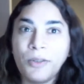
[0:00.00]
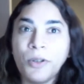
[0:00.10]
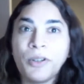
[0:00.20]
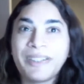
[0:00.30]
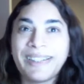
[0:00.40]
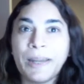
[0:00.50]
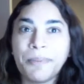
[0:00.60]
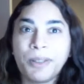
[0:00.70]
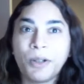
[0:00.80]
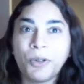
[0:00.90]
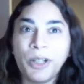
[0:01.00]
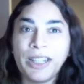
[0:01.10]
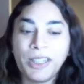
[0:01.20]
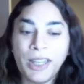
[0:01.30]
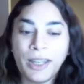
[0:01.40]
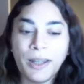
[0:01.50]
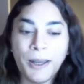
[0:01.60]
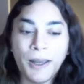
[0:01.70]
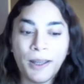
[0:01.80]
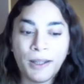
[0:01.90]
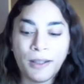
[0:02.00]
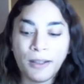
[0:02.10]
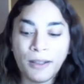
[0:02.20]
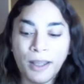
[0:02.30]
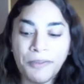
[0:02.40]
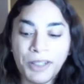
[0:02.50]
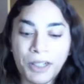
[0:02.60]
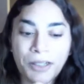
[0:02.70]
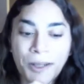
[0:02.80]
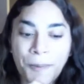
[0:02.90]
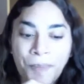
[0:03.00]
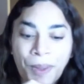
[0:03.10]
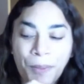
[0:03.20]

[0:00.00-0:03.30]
don't accept contradicting evidence.